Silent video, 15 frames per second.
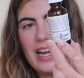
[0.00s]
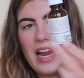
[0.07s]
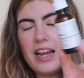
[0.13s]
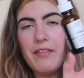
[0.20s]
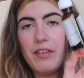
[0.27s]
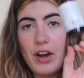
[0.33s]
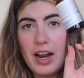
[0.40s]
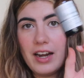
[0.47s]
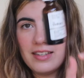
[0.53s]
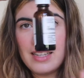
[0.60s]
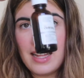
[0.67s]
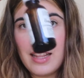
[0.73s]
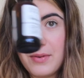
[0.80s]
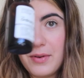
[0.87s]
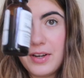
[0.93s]
I never know how to
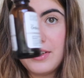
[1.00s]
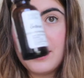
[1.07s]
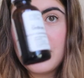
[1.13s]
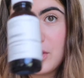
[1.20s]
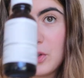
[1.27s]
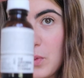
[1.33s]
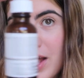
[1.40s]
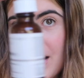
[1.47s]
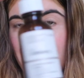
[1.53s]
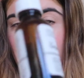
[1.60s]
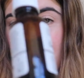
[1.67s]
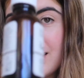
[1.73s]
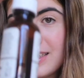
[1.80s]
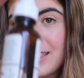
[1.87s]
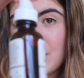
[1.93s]
say that word.
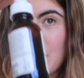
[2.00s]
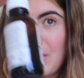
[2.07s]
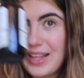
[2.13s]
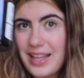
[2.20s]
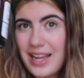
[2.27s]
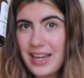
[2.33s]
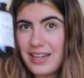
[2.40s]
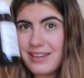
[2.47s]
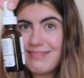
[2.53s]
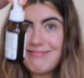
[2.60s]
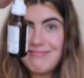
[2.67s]
Squalane.